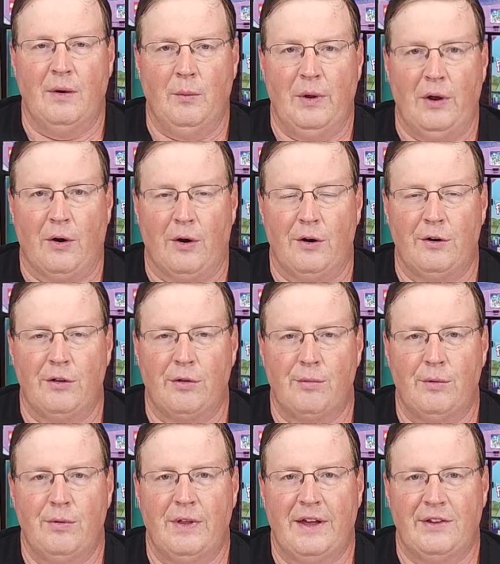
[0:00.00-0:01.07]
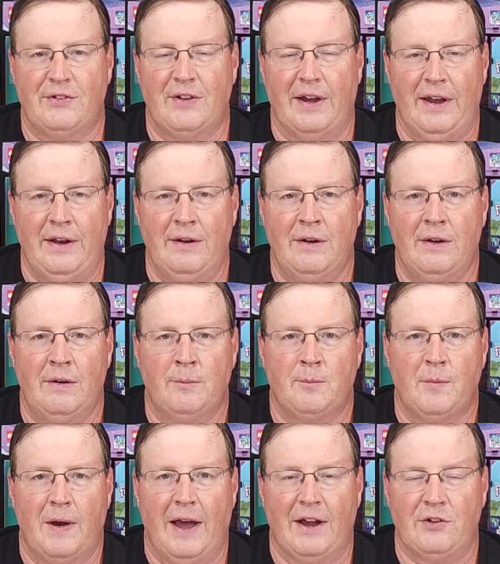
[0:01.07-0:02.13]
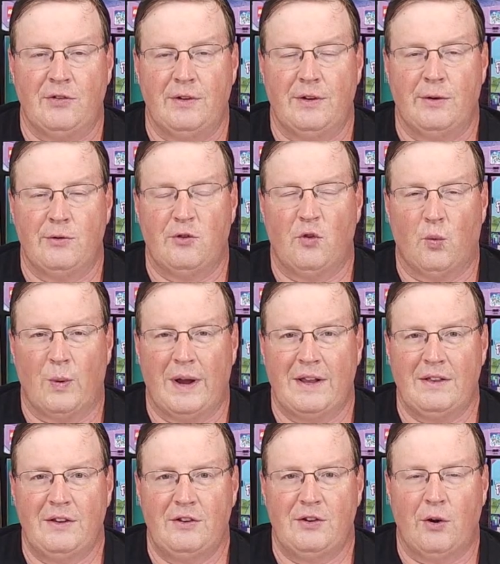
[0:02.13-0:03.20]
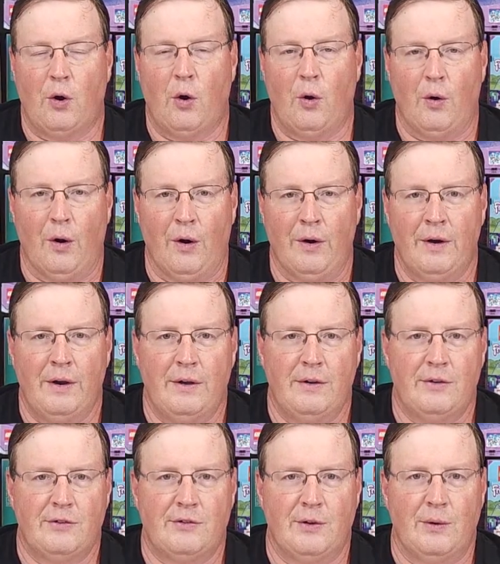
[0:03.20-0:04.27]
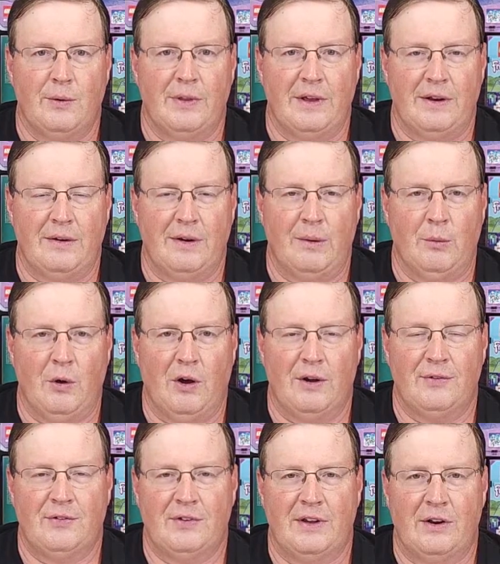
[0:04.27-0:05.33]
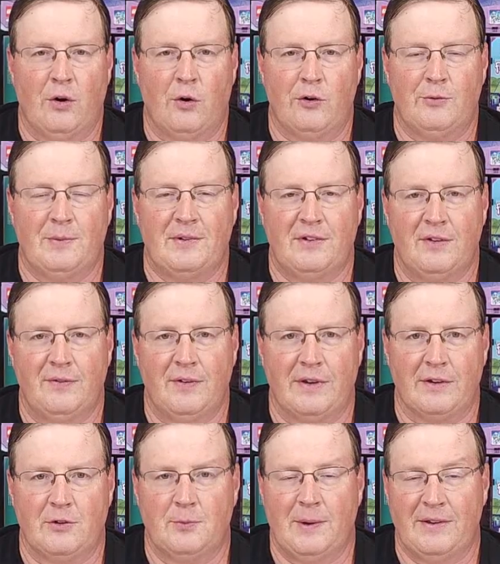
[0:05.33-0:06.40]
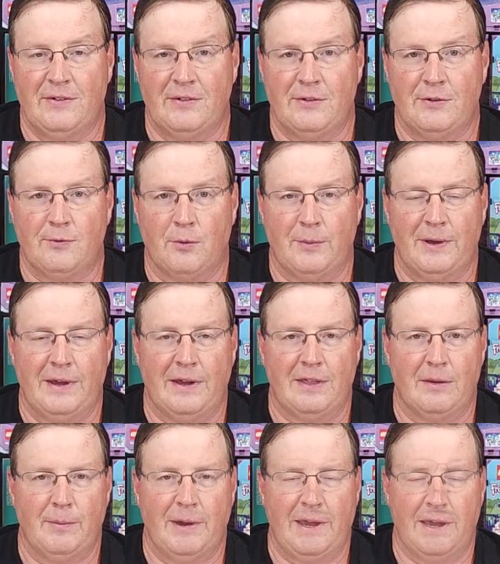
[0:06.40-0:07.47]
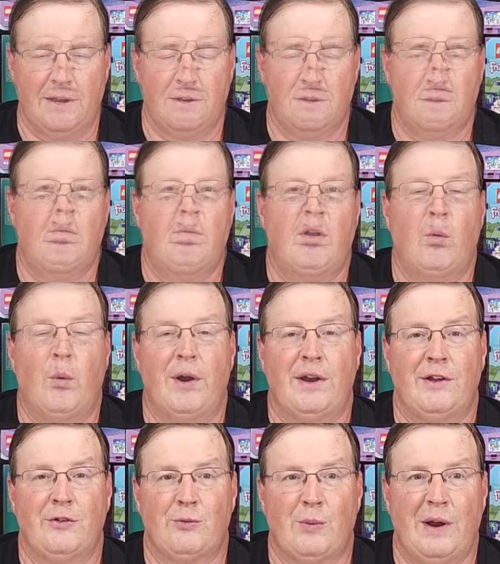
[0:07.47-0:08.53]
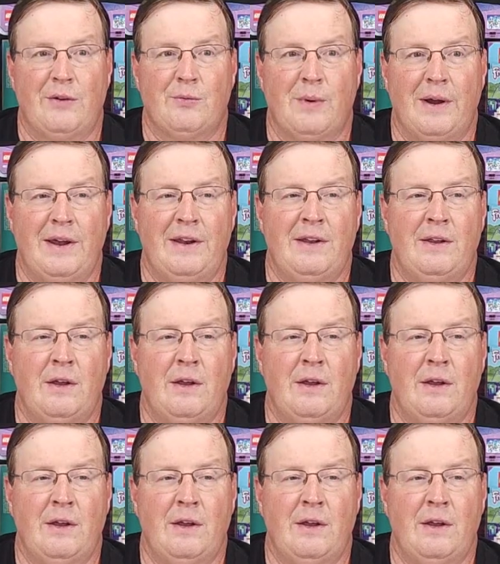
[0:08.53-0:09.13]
we earn through that site actually goes directly to her so that it will offset her specific expenses for being in the band. Now, what is Raise Right?